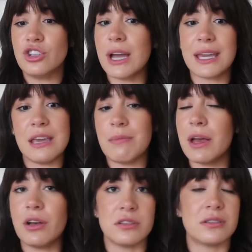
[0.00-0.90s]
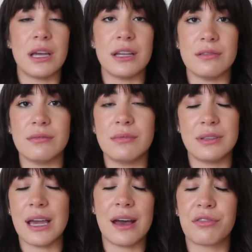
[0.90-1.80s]
check emails, and
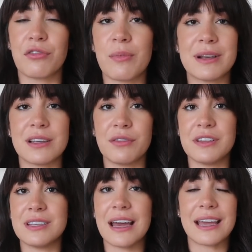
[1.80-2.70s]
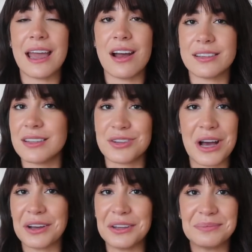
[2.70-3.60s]
yeah, throw myself into that chaos. It's
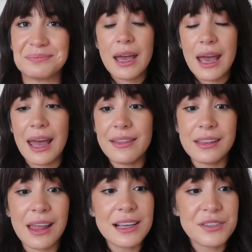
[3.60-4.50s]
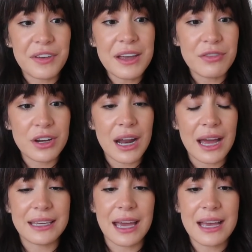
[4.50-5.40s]
not good. And the last favorite,
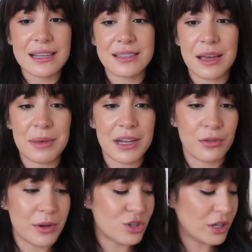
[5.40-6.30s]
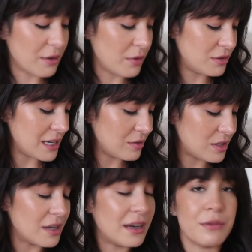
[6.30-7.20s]
I guess, I mean, originally I wrote down
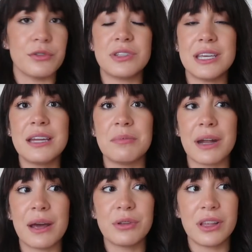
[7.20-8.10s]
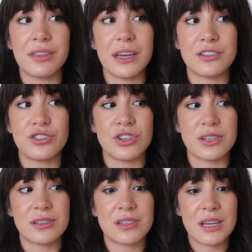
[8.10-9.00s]
Sunday routine, but I really think it's
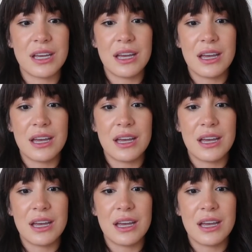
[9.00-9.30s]
just,